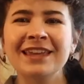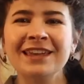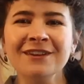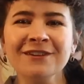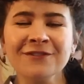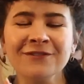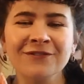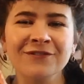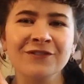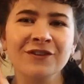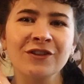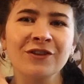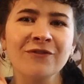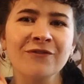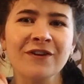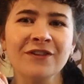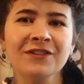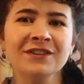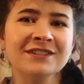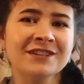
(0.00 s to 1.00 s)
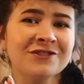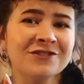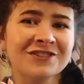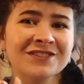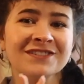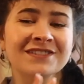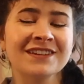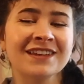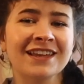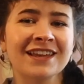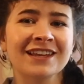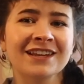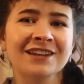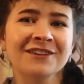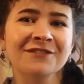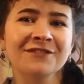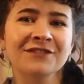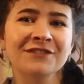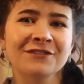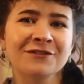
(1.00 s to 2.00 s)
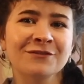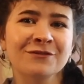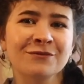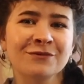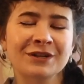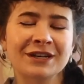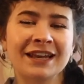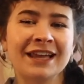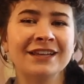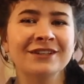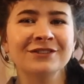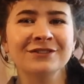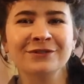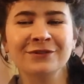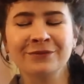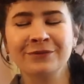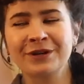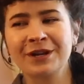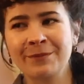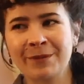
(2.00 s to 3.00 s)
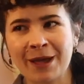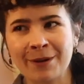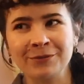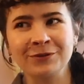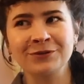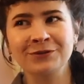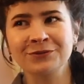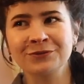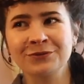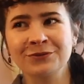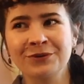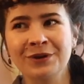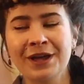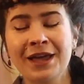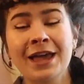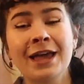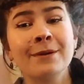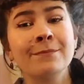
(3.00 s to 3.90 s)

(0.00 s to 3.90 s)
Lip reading: If you found this interesting, and if you would like to know what I'm up to